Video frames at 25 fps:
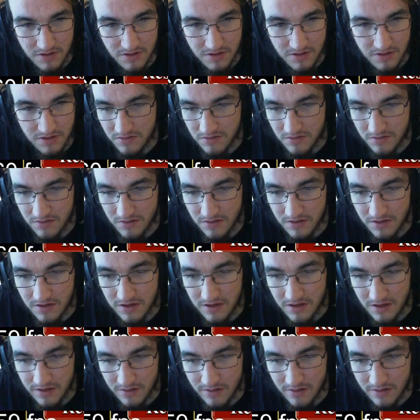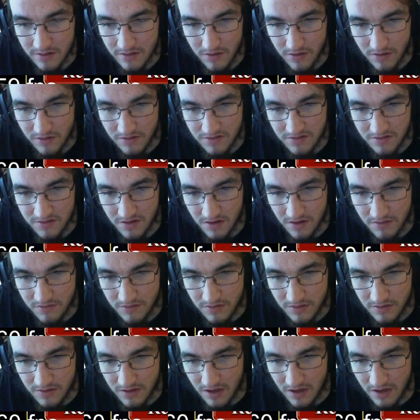just dealing with all this stuff
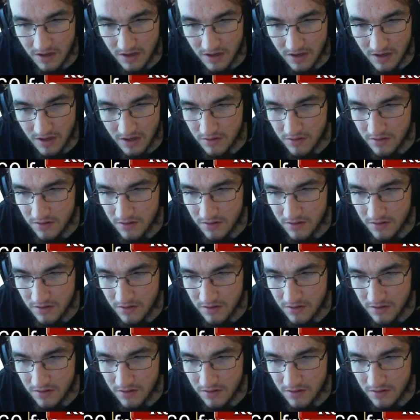you gotta deal with.